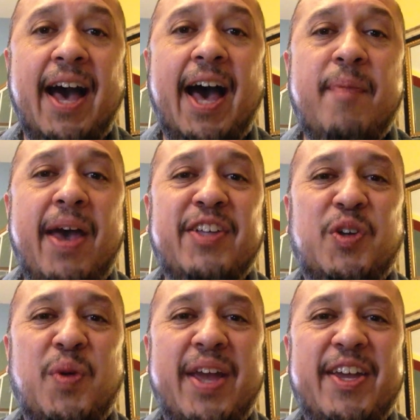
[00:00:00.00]
Hi,
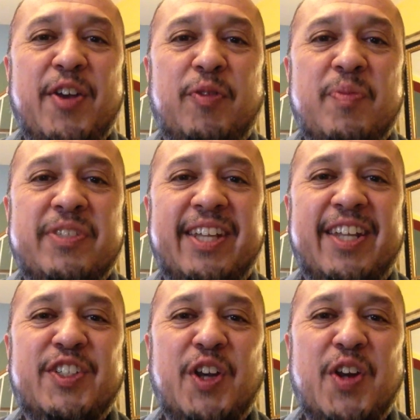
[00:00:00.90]
Pastor Rey here from
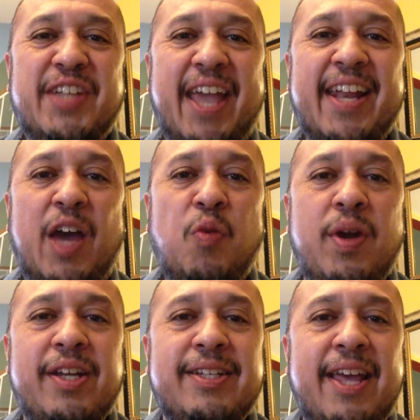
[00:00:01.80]
City Church, and I
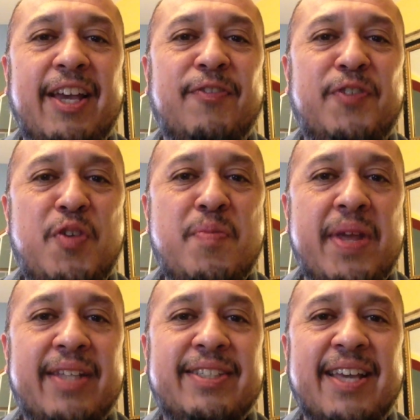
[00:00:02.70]
wanted to take a few
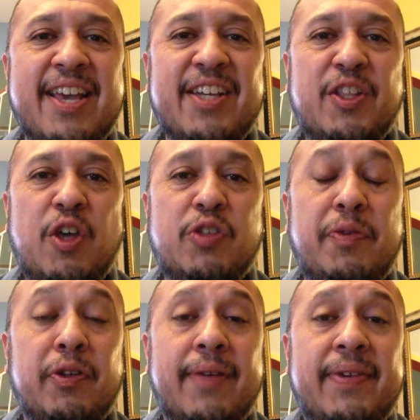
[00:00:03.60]
minutes to those
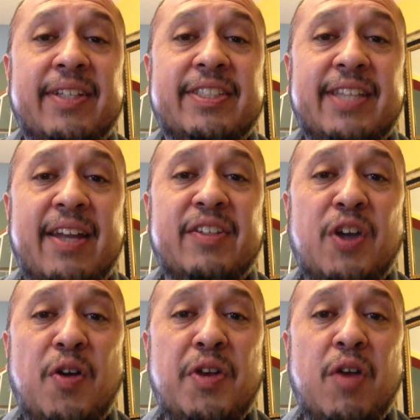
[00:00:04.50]
of you living in San
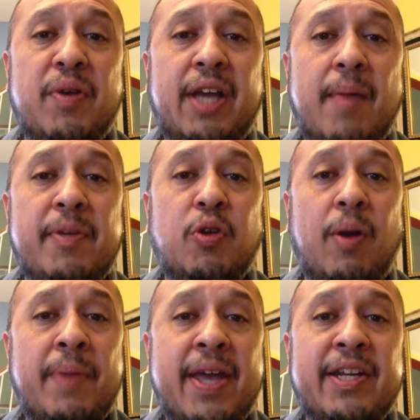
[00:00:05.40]
Antonio and coming to
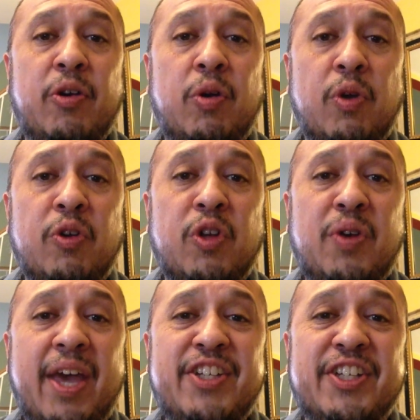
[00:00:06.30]
our Bandera Road
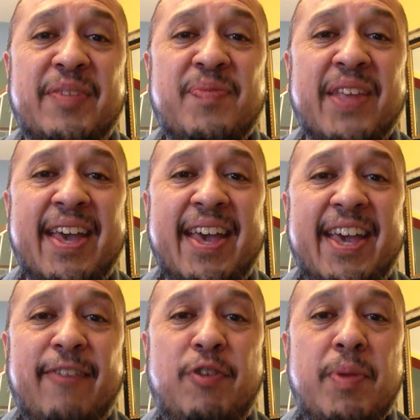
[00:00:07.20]
location.
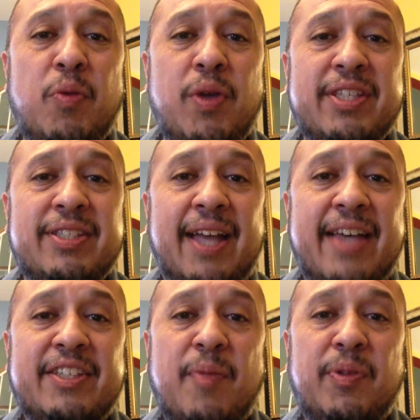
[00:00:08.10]
If you've been with us the
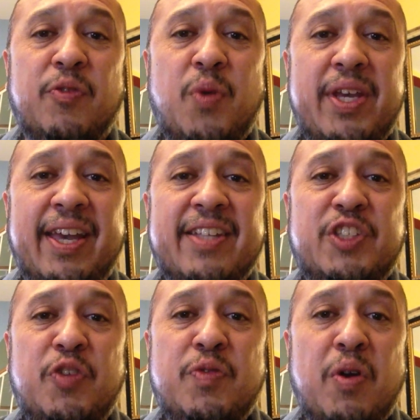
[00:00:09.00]
last couple of
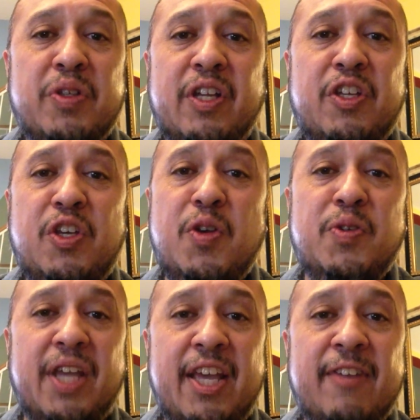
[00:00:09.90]
weekends, you've noticed a
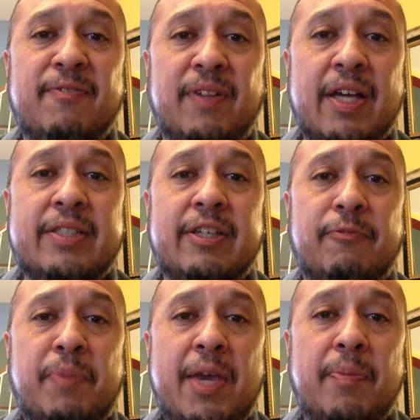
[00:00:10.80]
huge influx
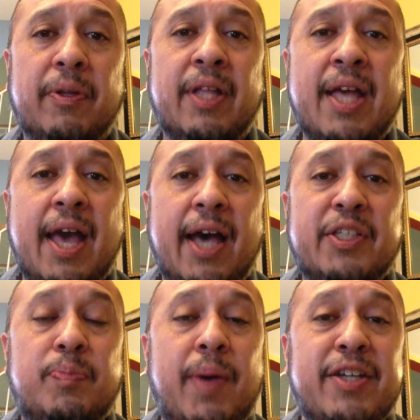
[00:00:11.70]
of people,
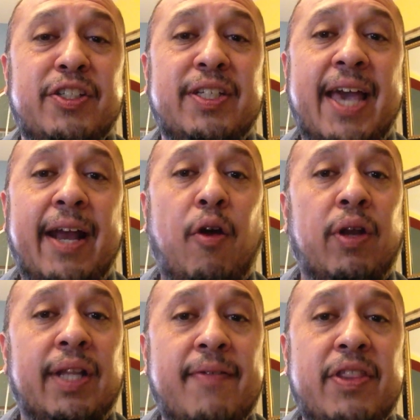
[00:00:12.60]
especially at
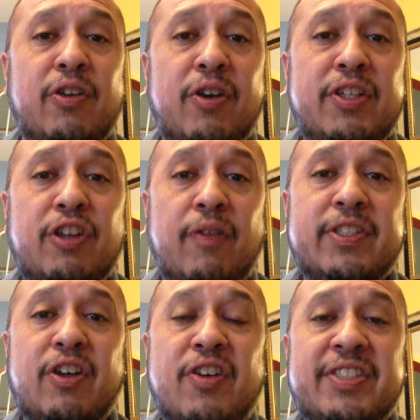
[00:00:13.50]
our 11:30
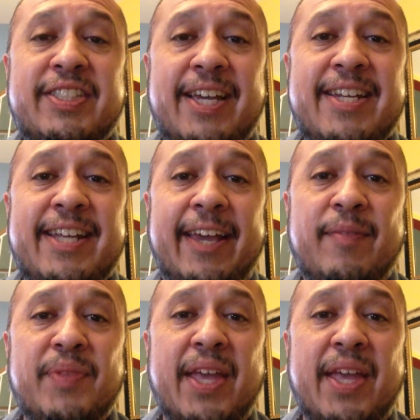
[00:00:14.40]
service on Sunday.